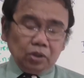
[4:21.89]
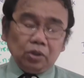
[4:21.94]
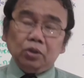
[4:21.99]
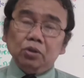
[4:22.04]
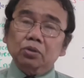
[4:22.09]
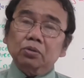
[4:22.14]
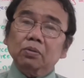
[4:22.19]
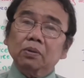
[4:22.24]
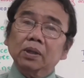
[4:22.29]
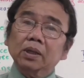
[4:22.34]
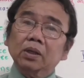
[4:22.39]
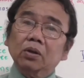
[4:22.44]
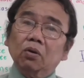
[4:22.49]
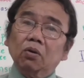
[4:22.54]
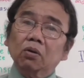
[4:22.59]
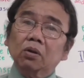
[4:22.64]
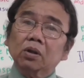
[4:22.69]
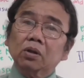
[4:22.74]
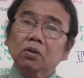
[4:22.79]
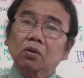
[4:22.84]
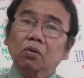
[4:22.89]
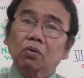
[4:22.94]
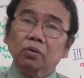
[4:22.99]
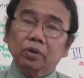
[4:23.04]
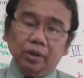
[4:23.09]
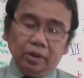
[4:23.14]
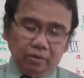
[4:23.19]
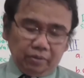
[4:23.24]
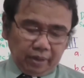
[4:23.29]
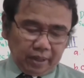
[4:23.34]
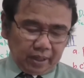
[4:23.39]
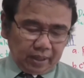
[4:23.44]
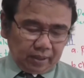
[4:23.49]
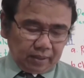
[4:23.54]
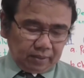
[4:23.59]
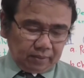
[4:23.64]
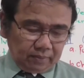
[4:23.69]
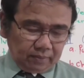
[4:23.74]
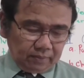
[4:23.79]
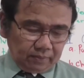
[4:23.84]
Usually color coded
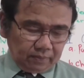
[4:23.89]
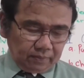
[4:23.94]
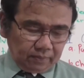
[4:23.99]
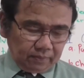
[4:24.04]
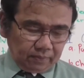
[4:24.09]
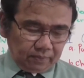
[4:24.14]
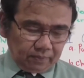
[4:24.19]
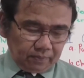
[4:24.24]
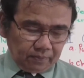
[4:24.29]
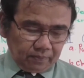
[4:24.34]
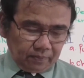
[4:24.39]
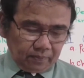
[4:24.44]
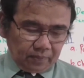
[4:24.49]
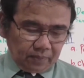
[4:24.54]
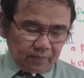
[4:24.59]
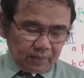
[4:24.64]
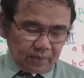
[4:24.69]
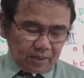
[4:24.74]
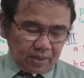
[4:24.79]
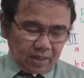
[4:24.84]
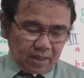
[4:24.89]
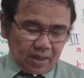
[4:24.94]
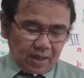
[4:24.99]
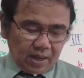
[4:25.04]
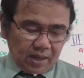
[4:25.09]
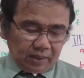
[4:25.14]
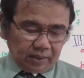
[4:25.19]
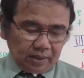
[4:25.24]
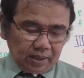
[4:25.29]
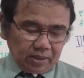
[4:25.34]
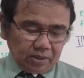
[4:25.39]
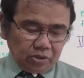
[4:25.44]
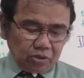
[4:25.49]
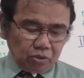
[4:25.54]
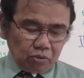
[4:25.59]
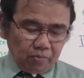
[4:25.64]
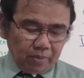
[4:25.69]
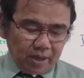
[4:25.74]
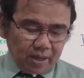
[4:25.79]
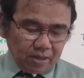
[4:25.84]
red.
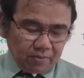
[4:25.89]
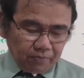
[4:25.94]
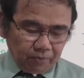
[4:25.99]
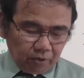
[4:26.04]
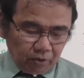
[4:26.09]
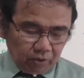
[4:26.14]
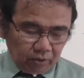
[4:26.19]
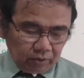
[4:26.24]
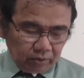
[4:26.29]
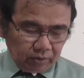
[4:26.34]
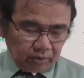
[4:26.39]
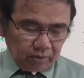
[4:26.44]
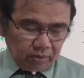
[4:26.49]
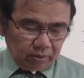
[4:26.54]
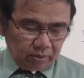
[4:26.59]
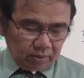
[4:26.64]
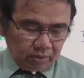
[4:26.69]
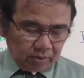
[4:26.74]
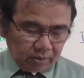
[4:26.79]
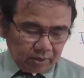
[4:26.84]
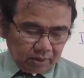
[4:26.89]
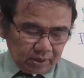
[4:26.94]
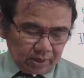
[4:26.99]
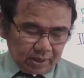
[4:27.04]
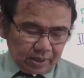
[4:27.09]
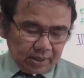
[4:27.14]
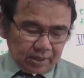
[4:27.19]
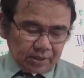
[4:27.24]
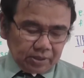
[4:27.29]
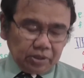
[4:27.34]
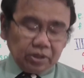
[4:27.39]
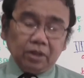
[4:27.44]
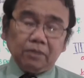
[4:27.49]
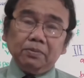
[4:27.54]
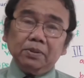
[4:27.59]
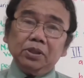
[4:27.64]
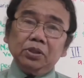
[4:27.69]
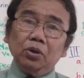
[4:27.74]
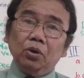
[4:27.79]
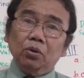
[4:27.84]
Attached to manifold,
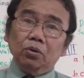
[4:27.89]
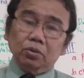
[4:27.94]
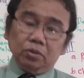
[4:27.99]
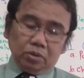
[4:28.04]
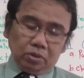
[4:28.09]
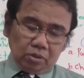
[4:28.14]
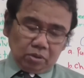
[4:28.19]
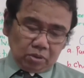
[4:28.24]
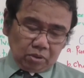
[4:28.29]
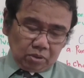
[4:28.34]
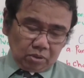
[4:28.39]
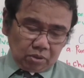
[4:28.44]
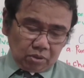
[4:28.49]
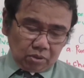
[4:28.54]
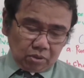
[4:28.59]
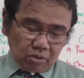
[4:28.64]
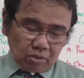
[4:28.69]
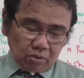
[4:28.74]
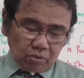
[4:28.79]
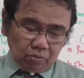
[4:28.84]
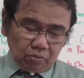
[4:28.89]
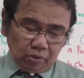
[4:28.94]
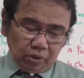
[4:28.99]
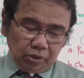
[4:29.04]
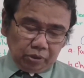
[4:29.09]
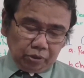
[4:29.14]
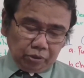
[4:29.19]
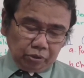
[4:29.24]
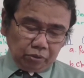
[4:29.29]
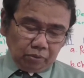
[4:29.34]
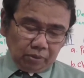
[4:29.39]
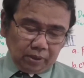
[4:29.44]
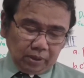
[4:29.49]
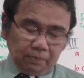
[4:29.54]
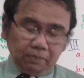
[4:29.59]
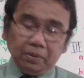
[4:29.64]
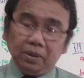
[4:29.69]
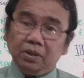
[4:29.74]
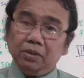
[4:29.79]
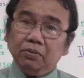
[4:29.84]
service hose will
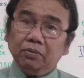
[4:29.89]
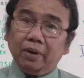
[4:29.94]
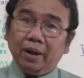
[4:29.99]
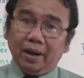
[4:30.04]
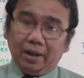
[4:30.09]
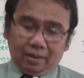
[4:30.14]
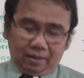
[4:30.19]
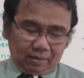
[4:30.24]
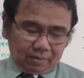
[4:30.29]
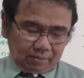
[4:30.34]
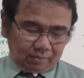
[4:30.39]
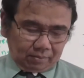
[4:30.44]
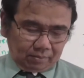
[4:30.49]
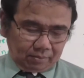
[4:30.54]
usually be red.